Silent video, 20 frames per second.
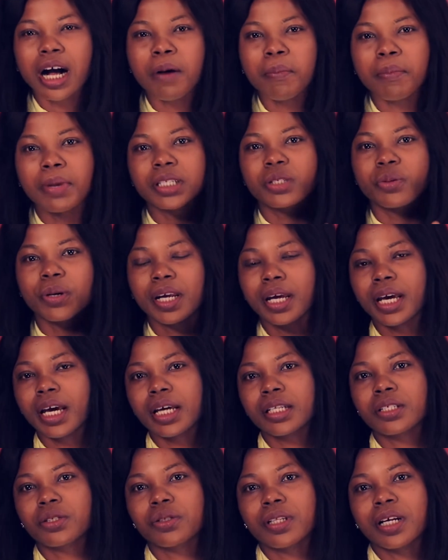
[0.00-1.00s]
Come May
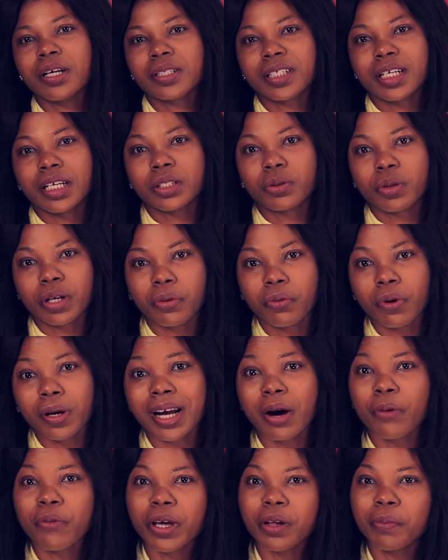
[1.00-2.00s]
28, 2021,
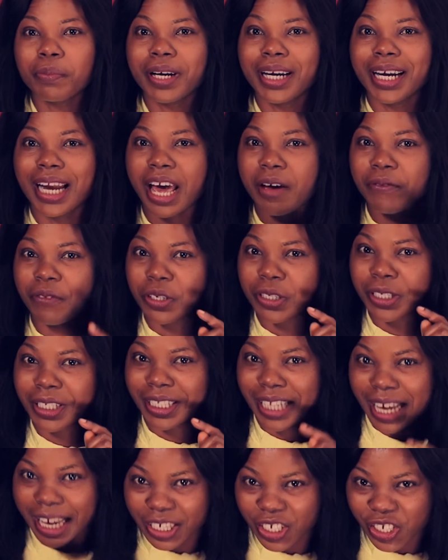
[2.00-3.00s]
I will be live on
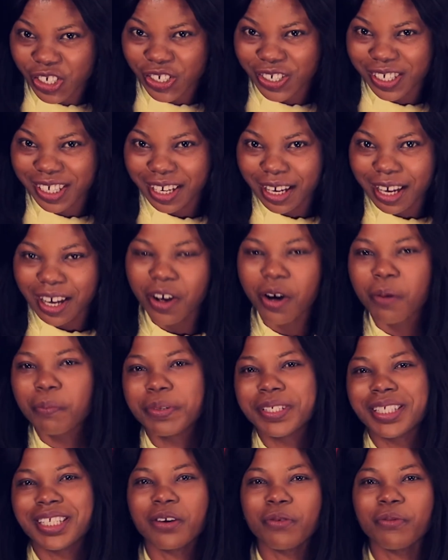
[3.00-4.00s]
stage
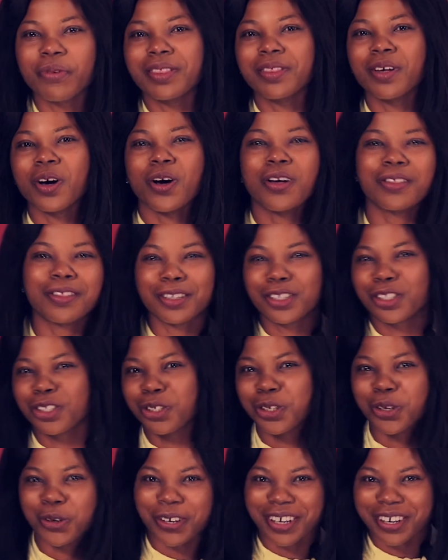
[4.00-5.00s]
competing with other
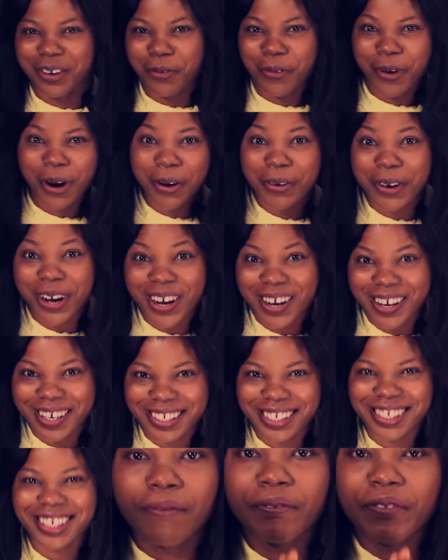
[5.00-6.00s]
sugar
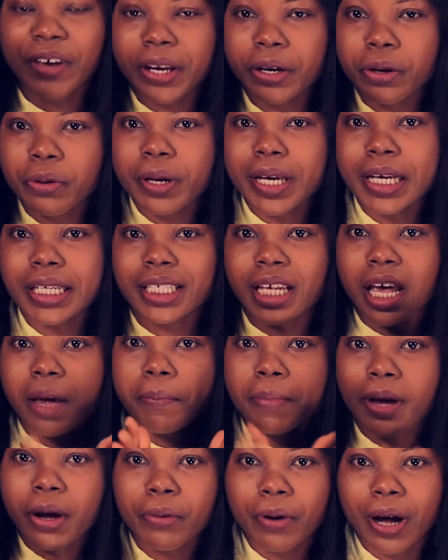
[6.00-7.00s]
warriors. Venue is
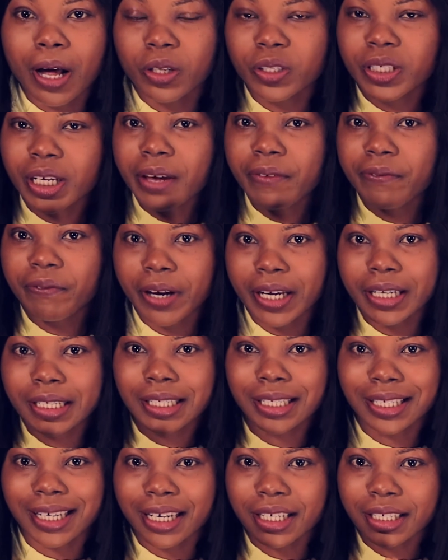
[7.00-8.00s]
Emerald Event
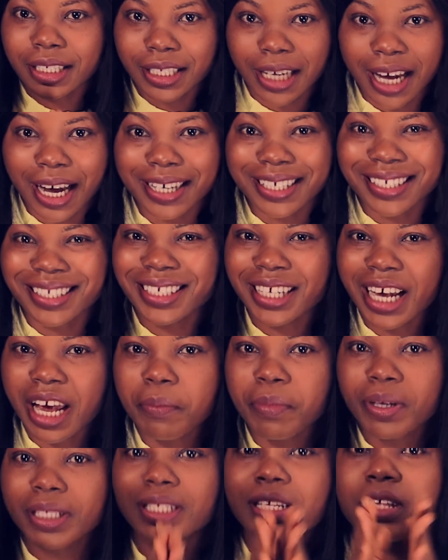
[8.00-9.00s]
Center and
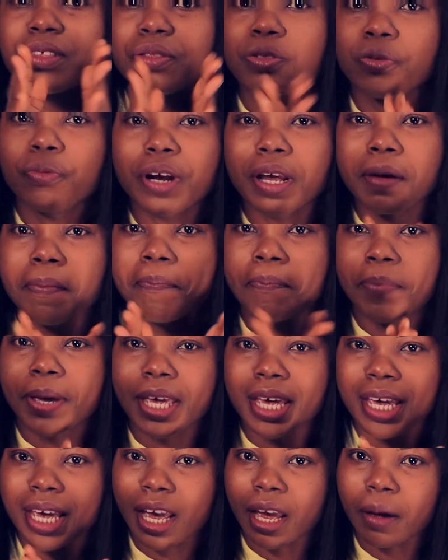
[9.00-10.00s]
time is 3
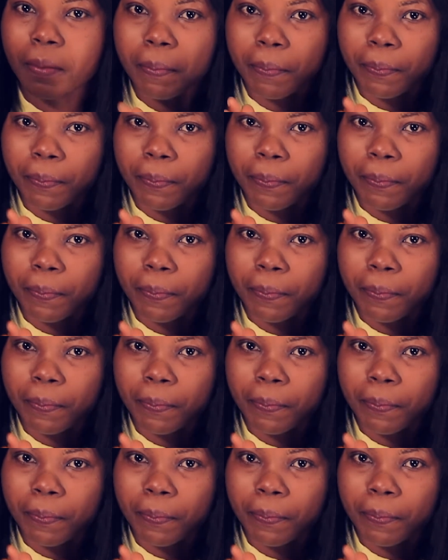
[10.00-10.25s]
p.m.